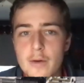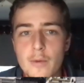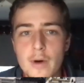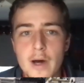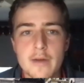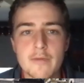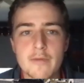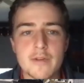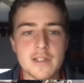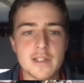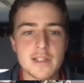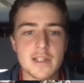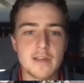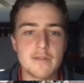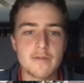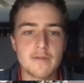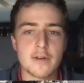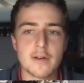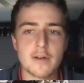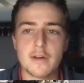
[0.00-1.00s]
wide
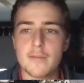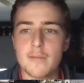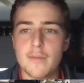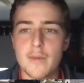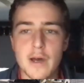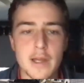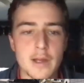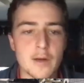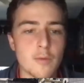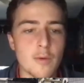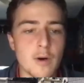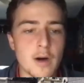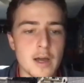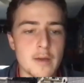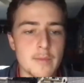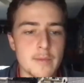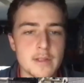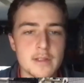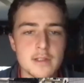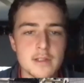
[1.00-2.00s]
receiver Mike Wyman.